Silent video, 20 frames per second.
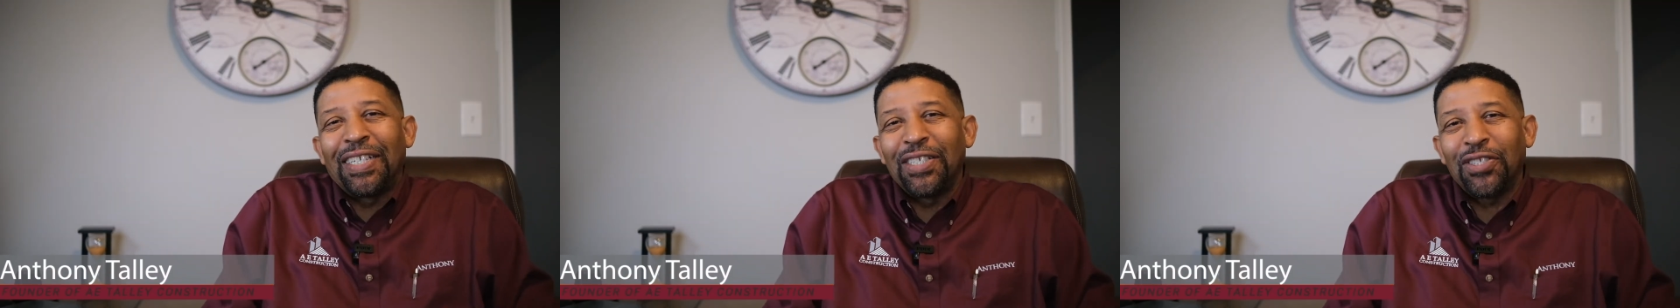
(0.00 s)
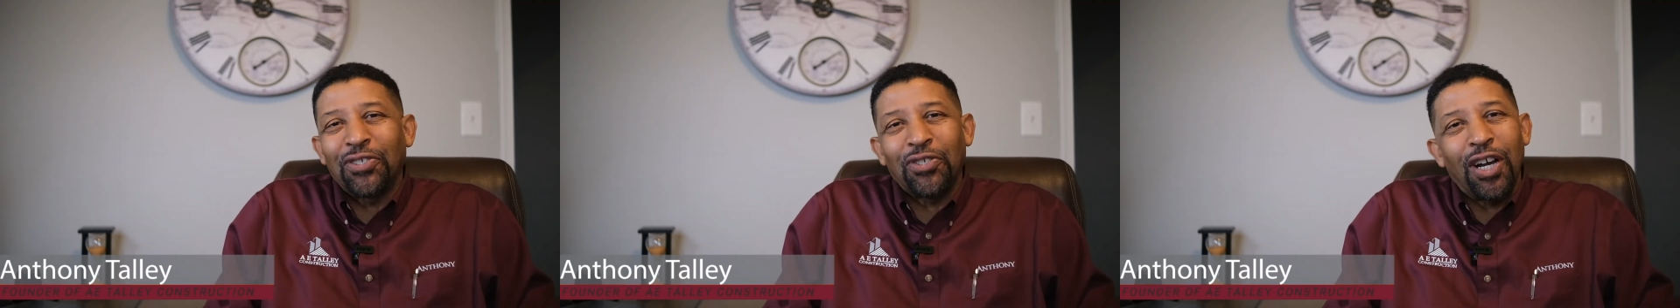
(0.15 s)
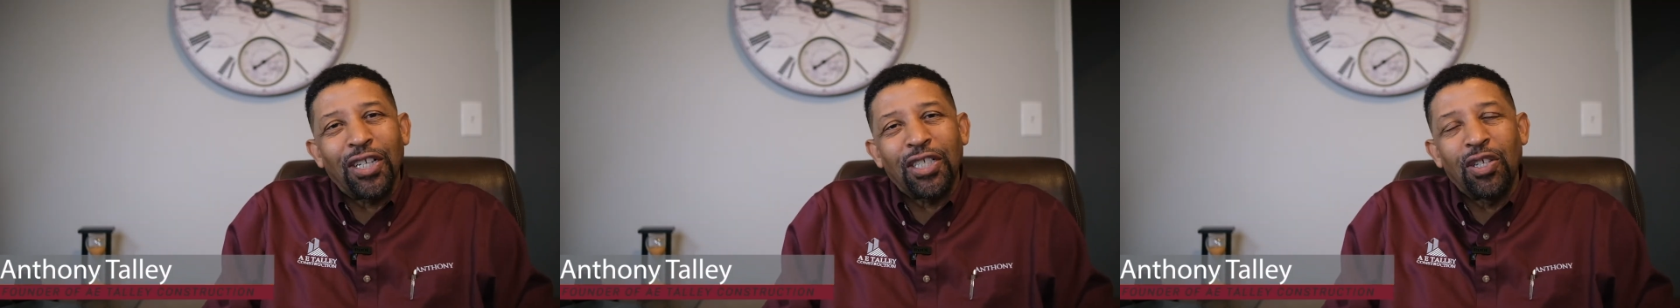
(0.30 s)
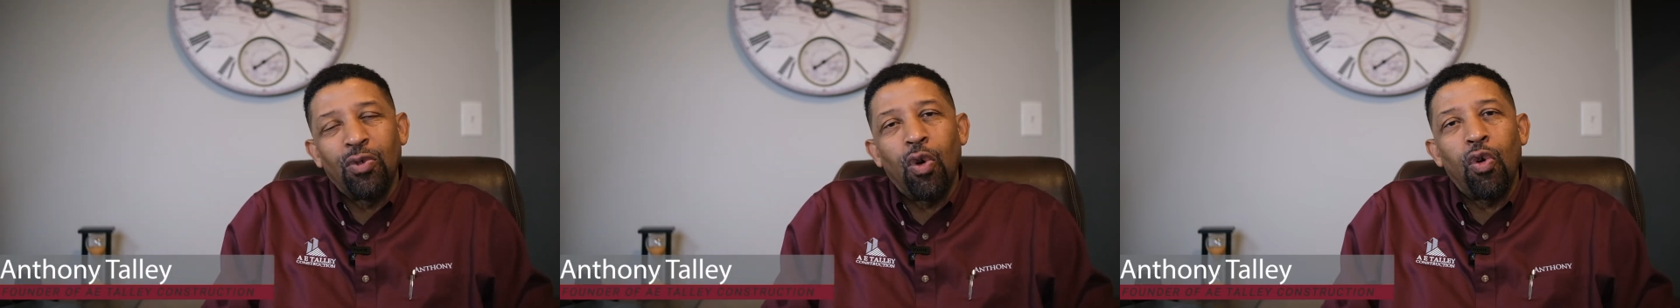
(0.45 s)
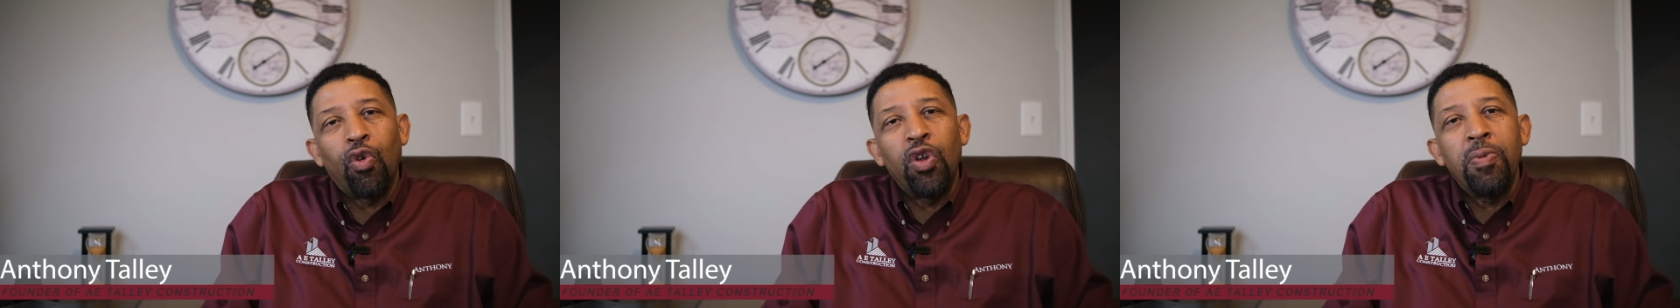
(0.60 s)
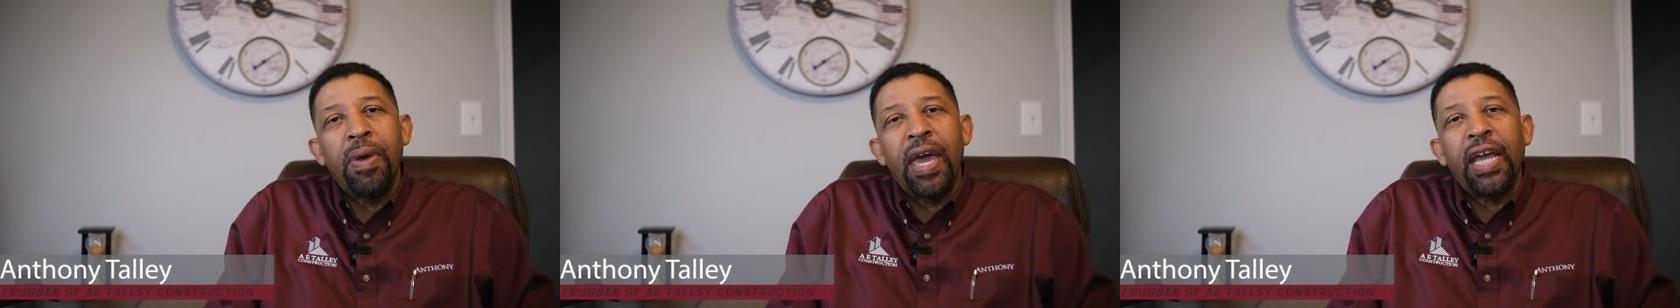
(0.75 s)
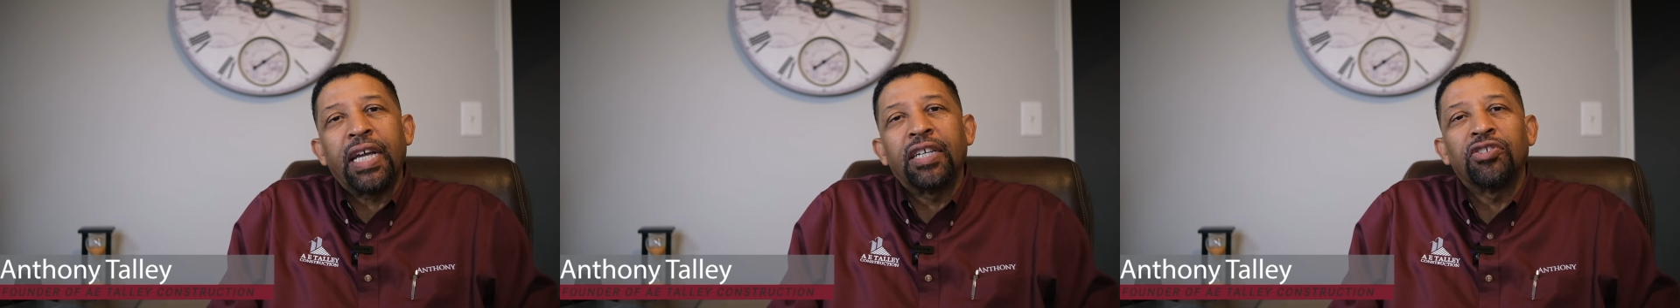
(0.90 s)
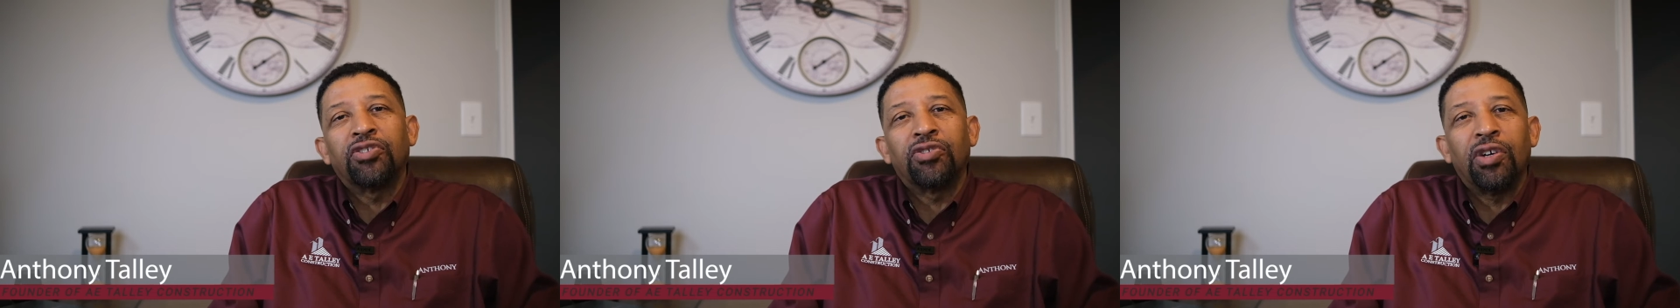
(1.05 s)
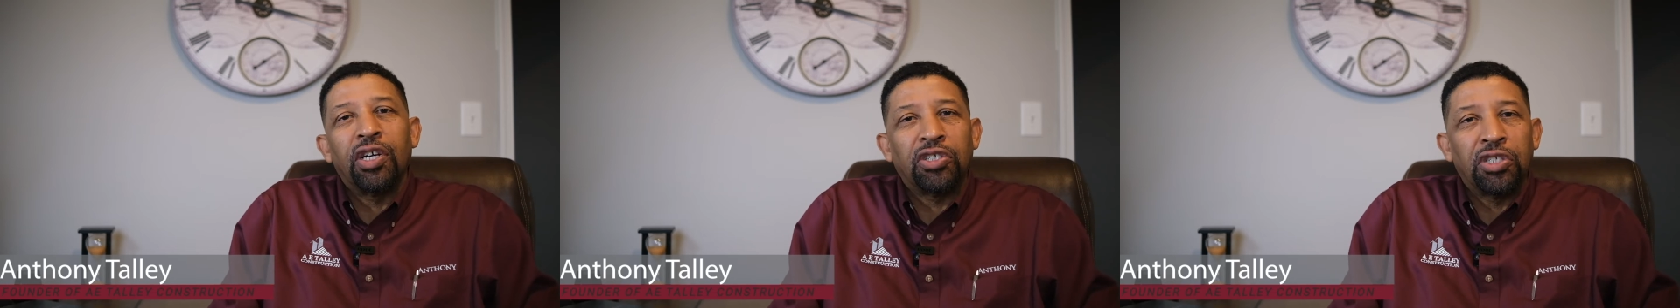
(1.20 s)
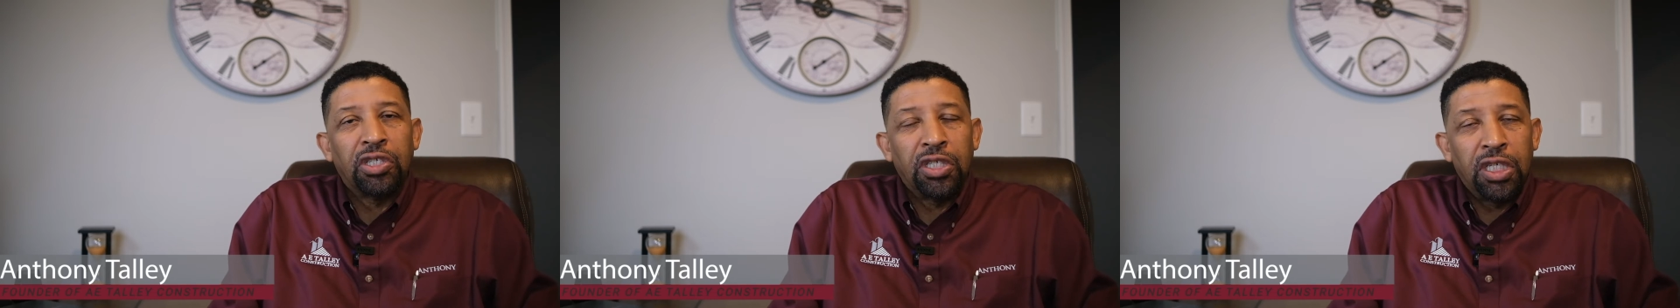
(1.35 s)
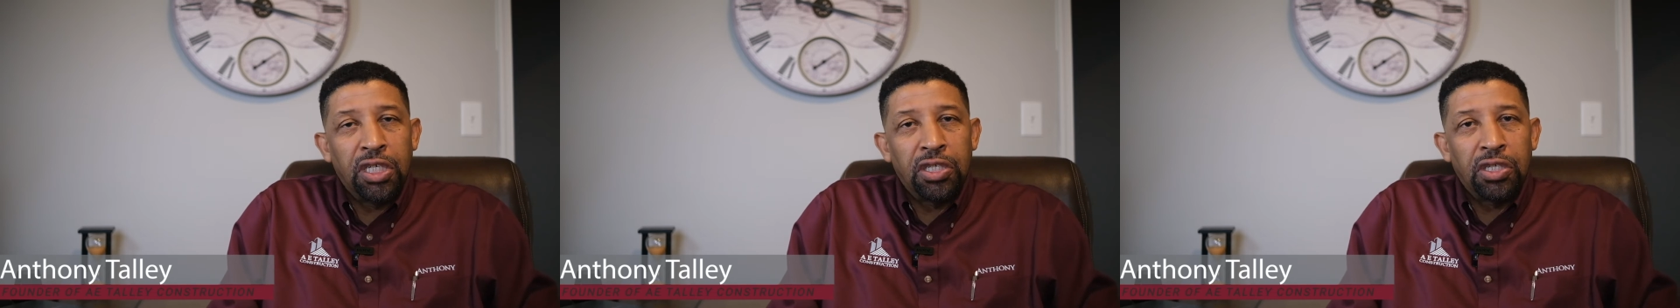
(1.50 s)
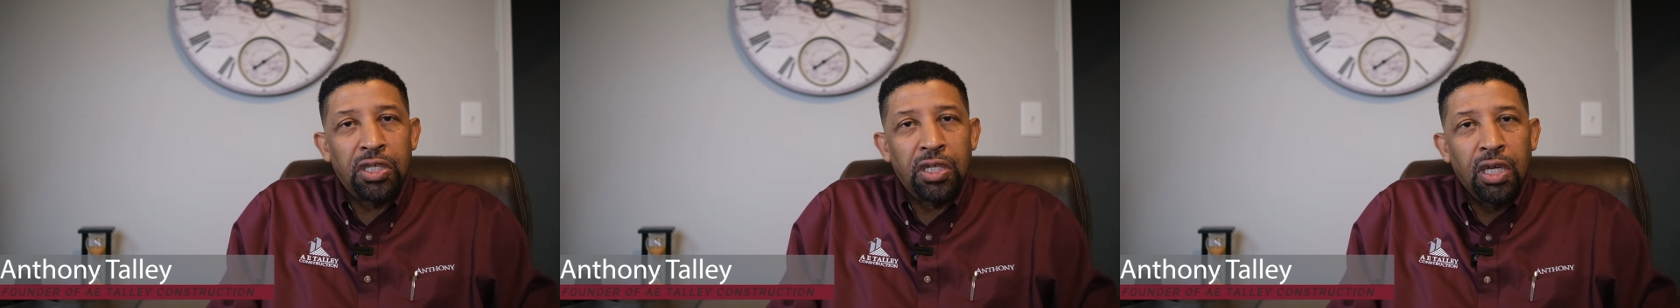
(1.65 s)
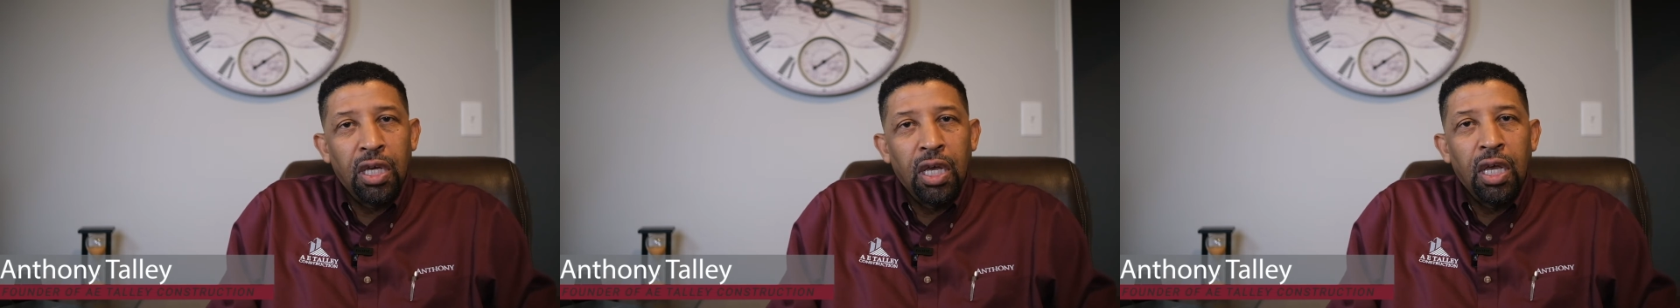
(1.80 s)
Construction where we make construction
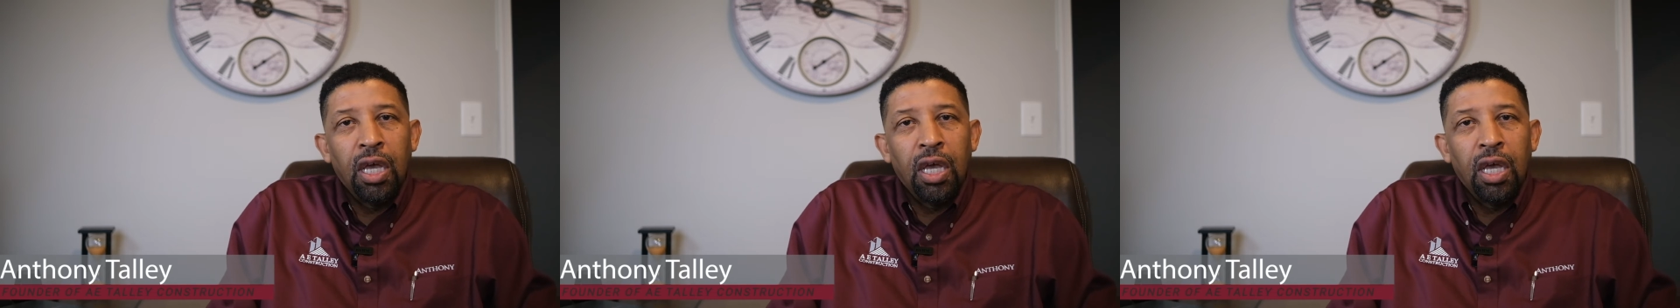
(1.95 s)
easy.